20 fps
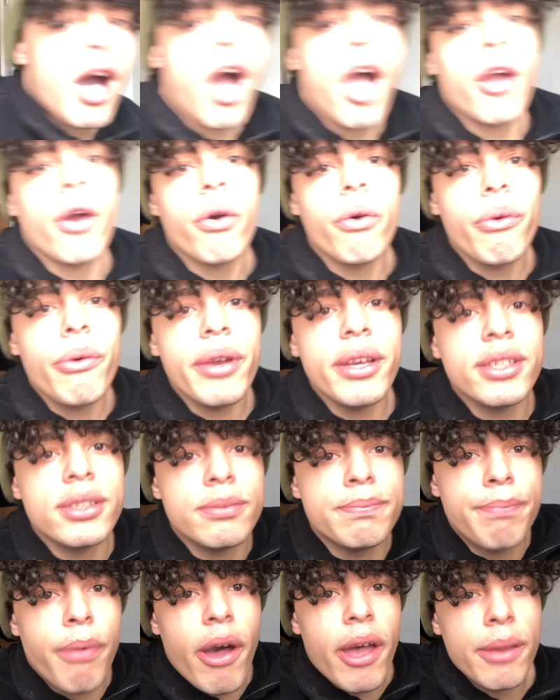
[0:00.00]
I always
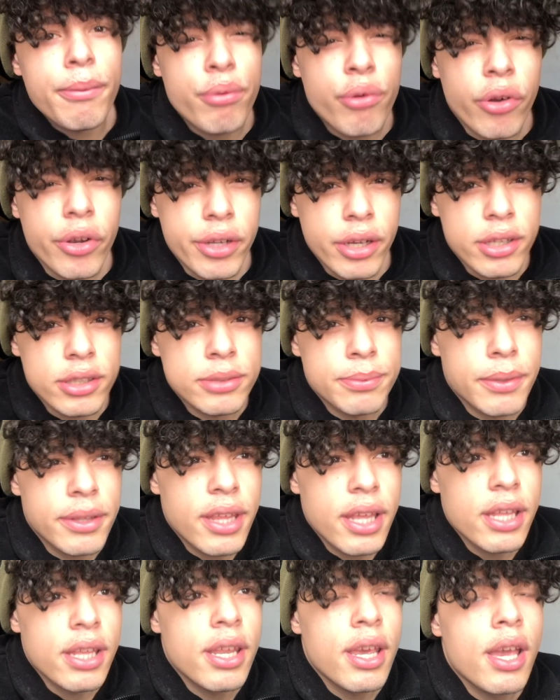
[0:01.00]
buy products, but
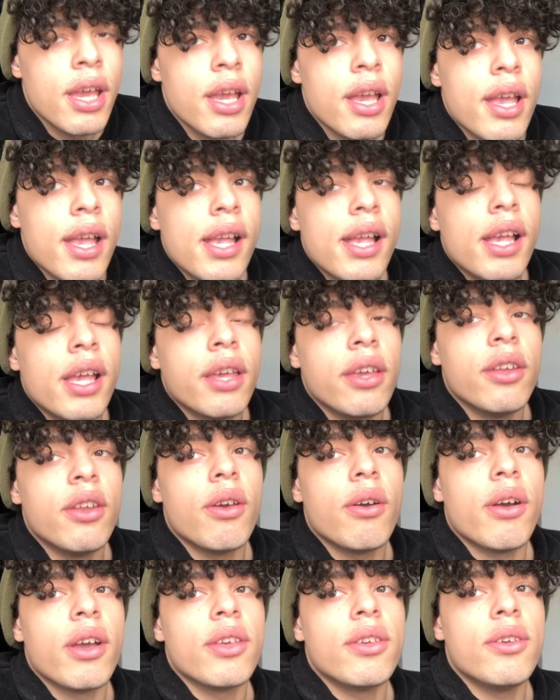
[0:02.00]
then, you
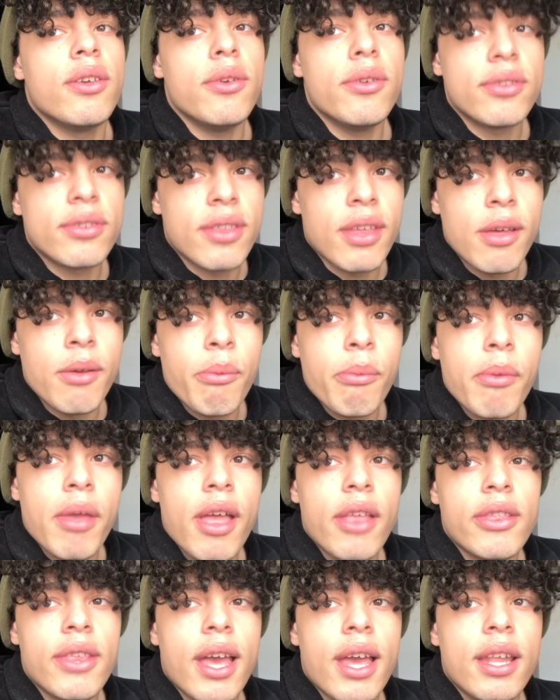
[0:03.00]
know, I use them,
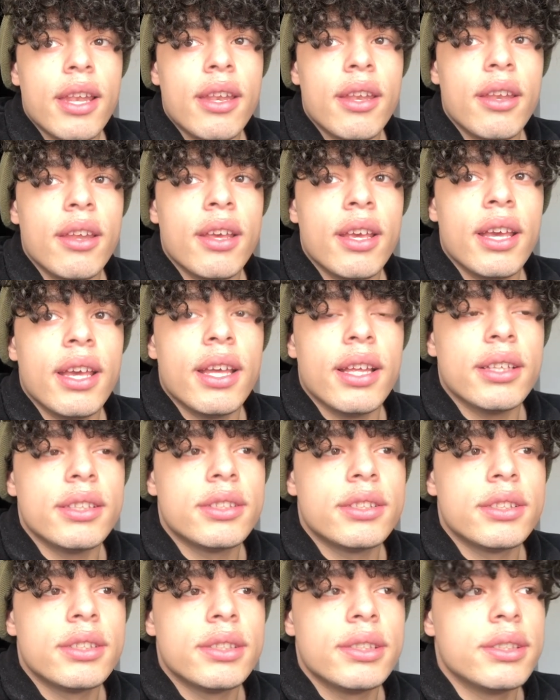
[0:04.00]
and then
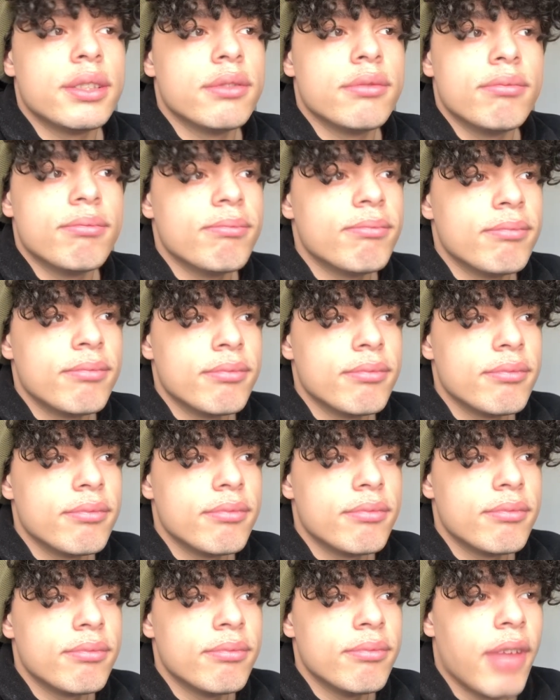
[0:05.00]
it's,
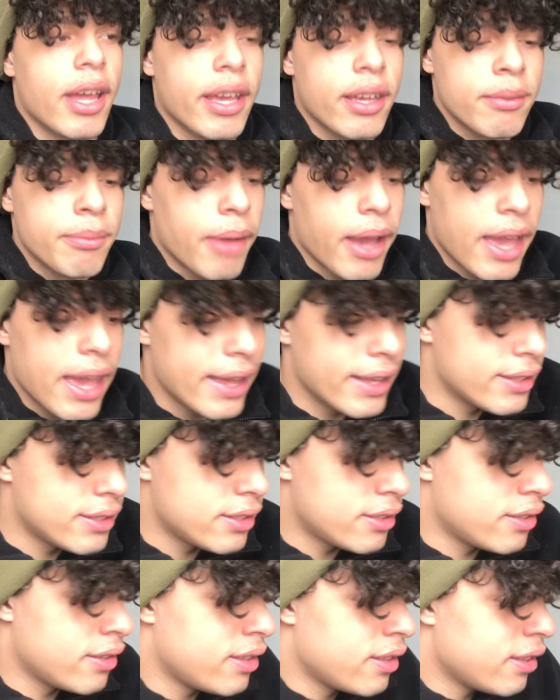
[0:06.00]
like, my hair's
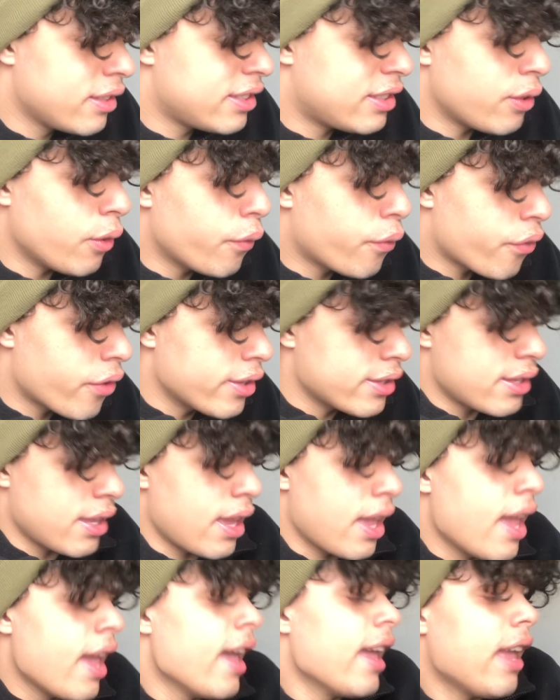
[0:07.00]
still
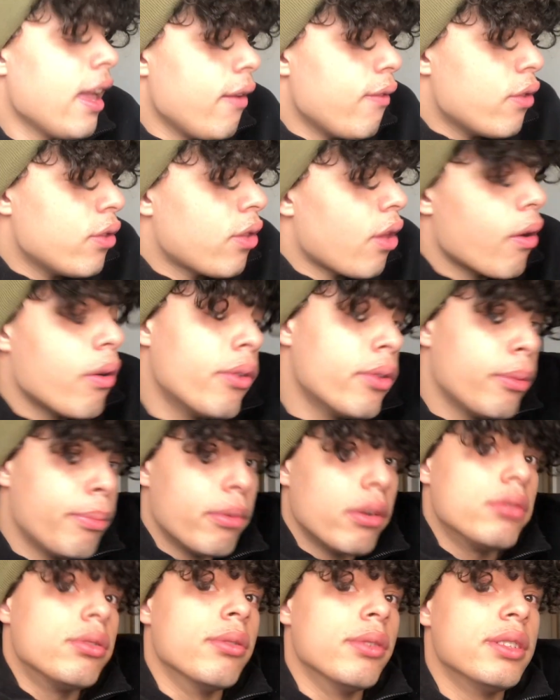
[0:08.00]
frizzy, even though on the
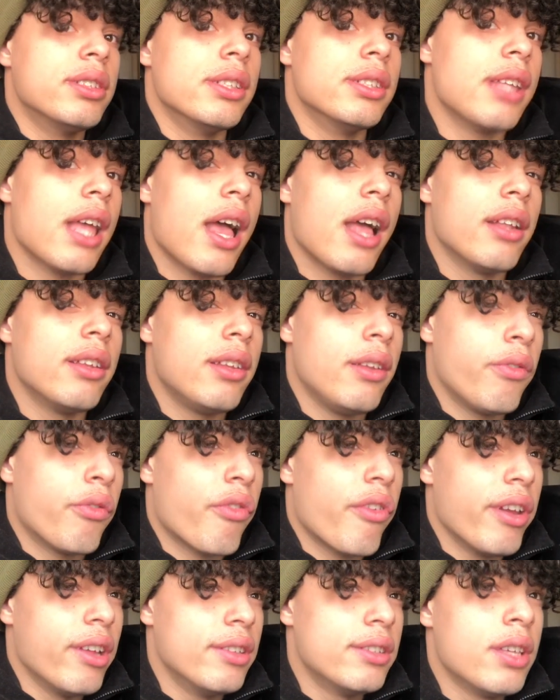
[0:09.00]
bottle it says
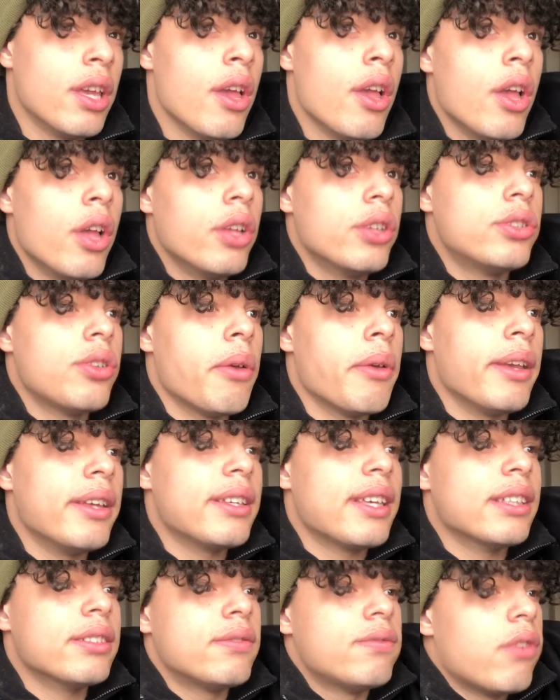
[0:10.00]
anti-frizz, so it
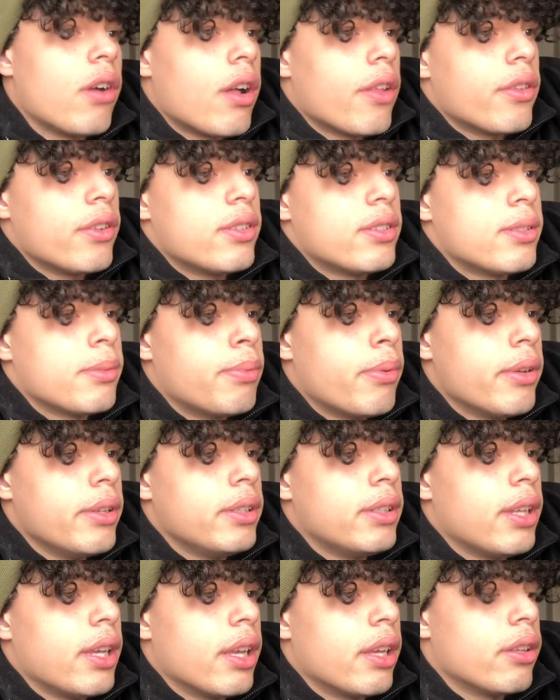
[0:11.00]
gets rather
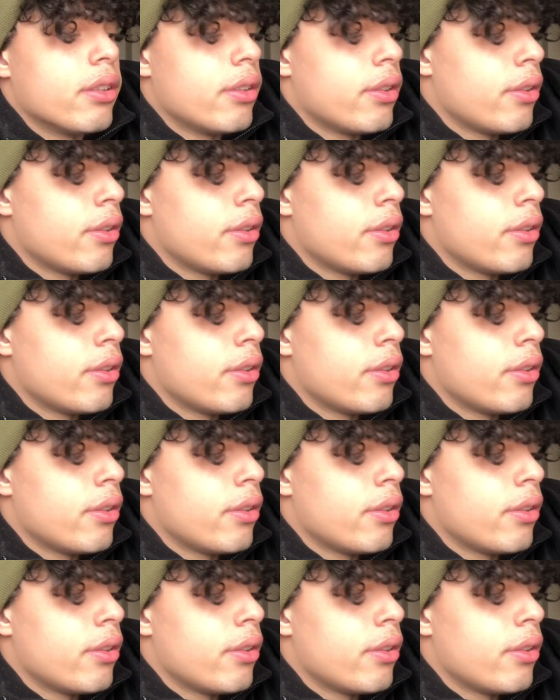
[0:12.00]
disappointing.